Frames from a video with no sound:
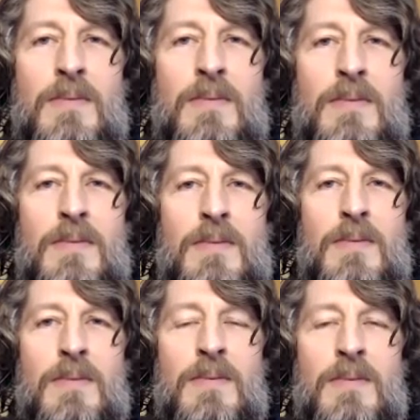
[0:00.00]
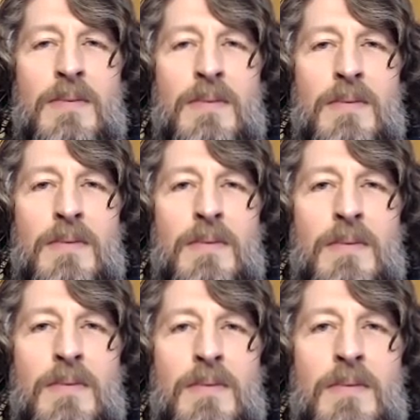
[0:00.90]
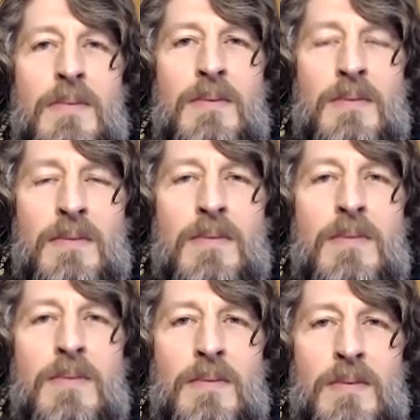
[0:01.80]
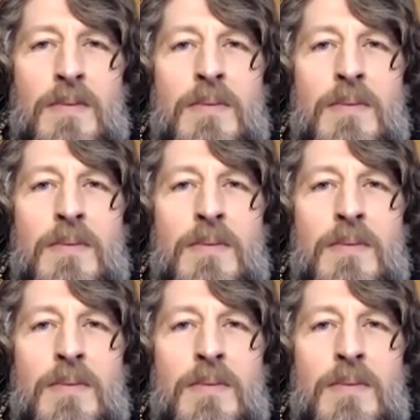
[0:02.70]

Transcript: uh, land use, uh, waste,